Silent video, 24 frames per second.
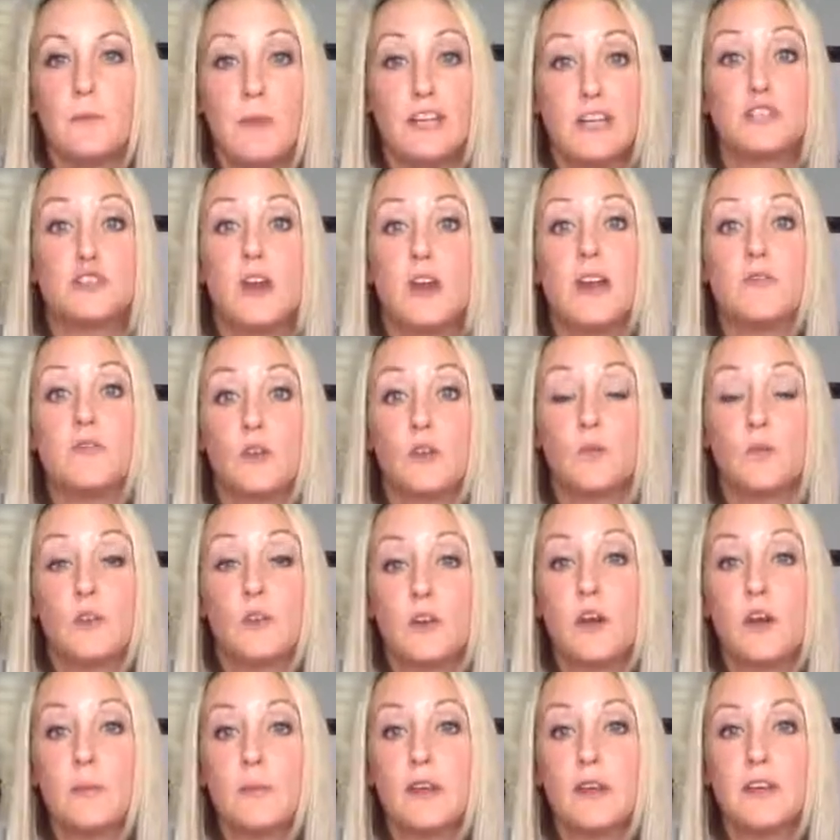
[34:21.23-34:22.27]
My driver
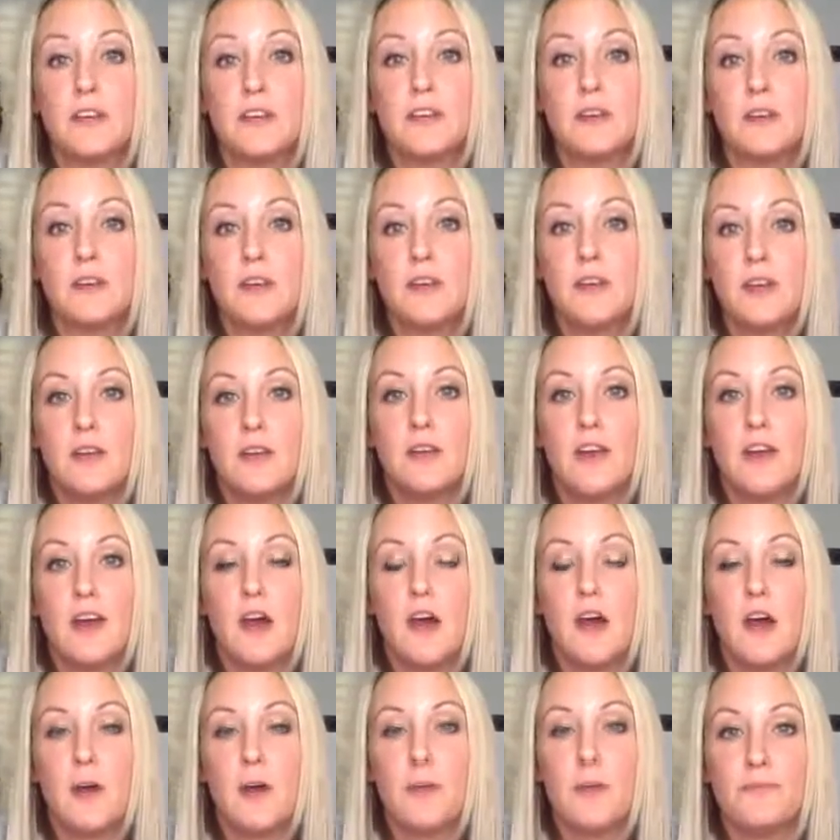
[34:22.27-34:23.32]
would come in
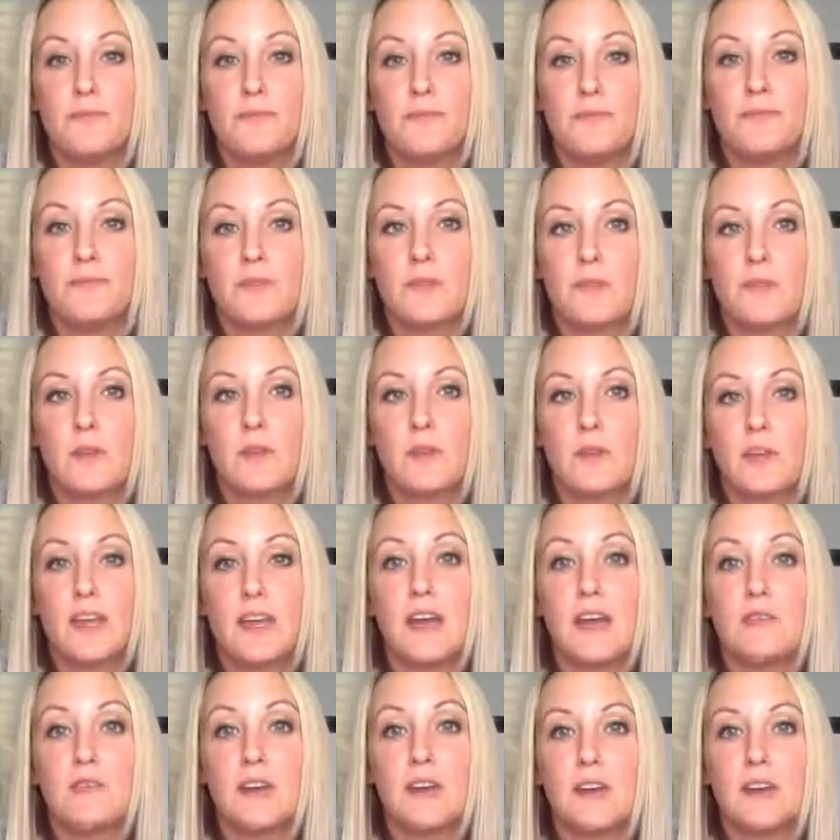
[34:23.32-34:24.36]
and
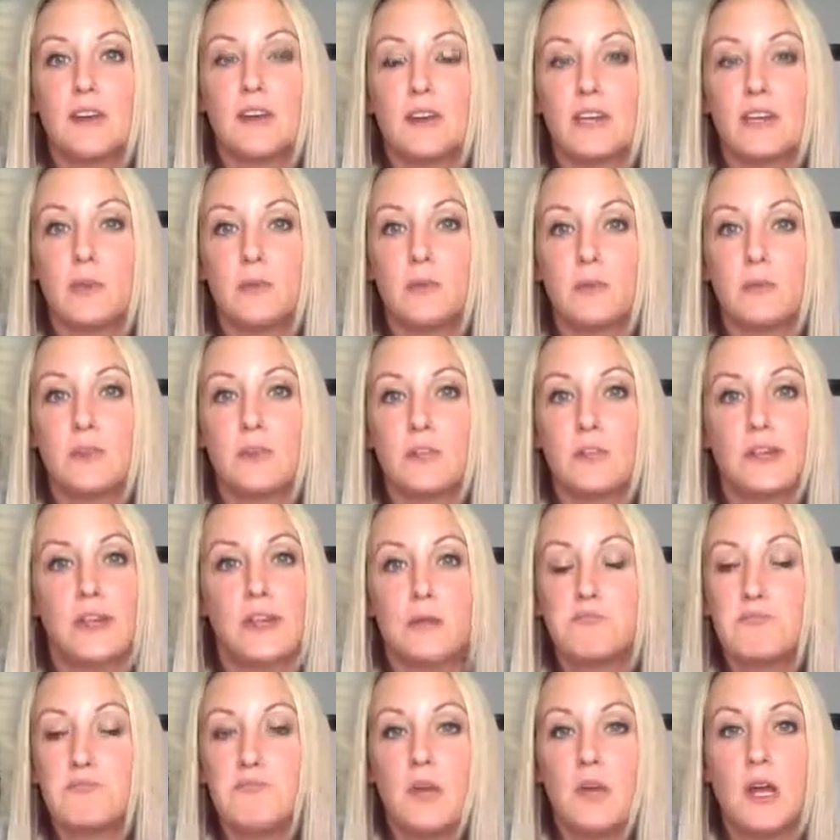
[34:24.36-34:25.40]
Kevin, and he would be
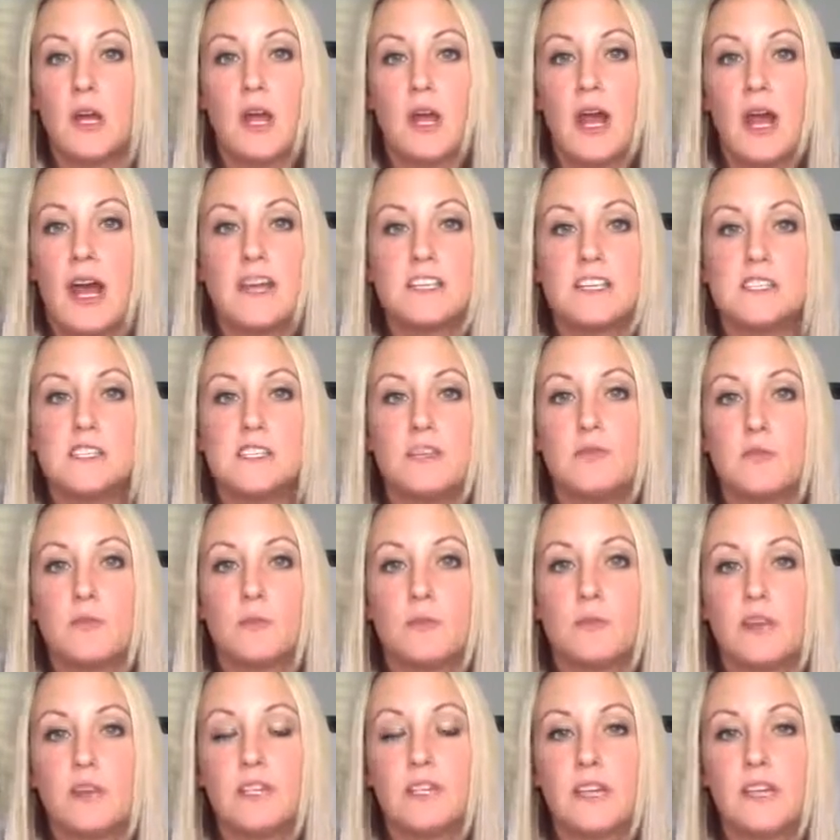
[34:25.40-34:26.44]
like, I didn't
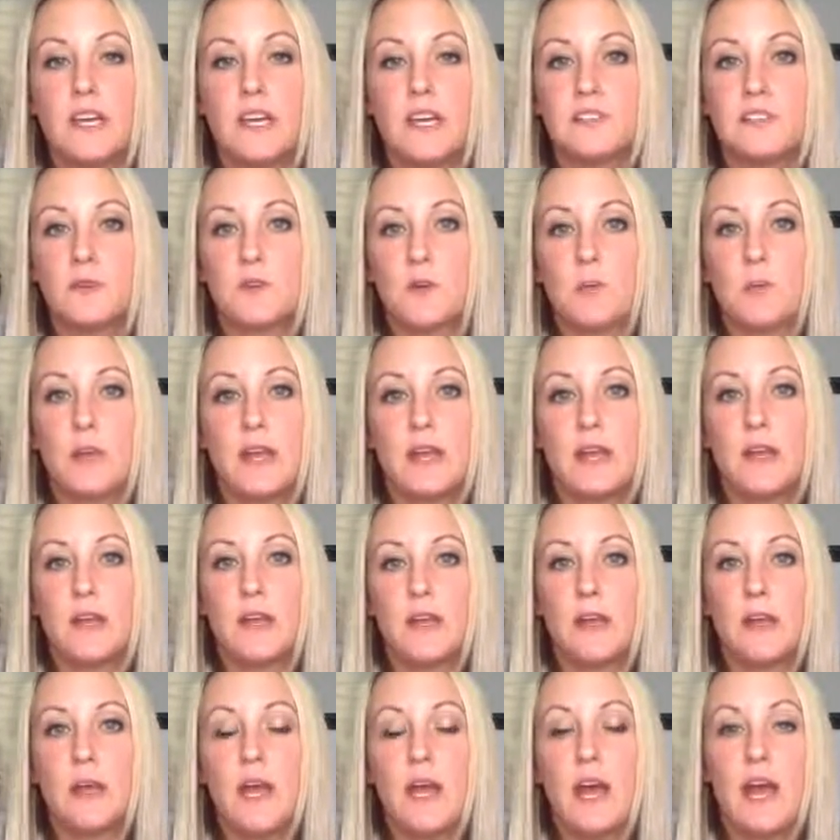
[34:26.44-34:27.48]
even bring the case of romaine
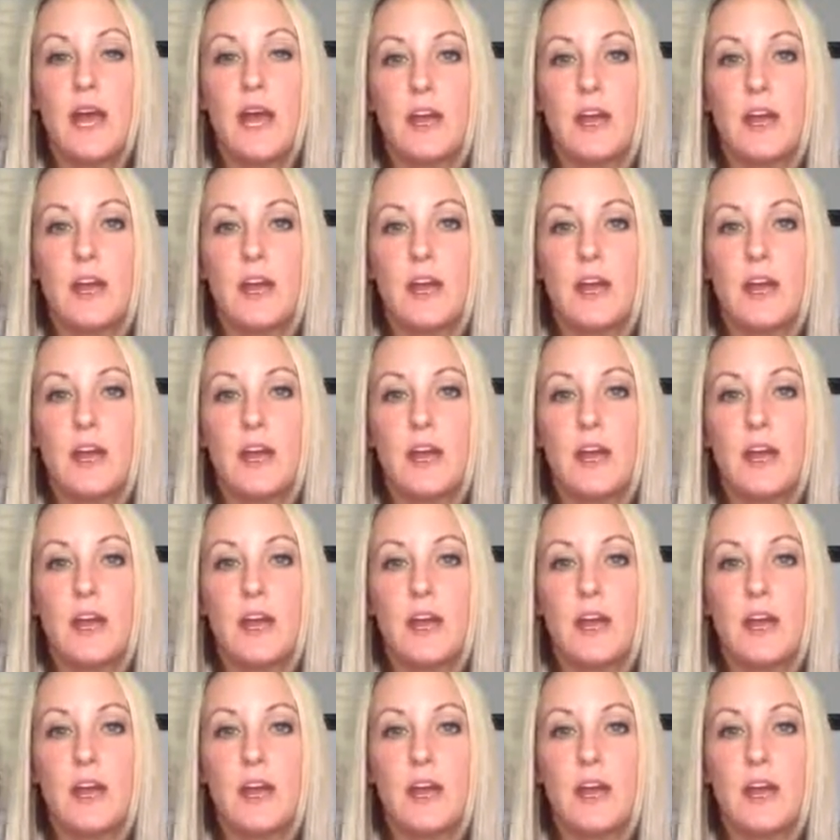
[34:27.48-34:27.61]
in.